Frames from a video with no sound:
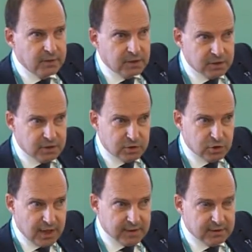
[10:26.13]
This is
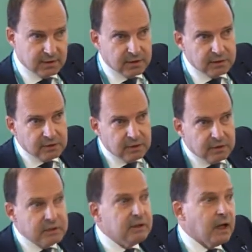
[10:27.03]
just,
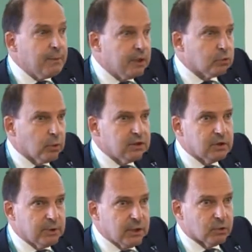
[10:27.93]

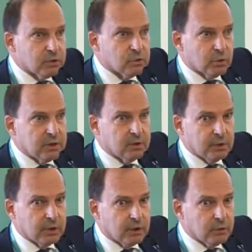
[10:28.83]
20 million is 20
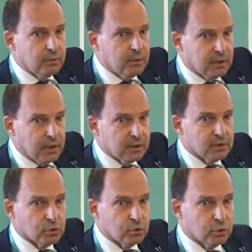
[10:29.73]
million in
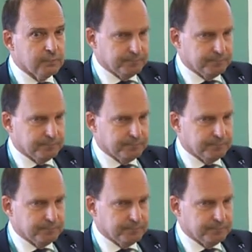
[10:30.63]
next call.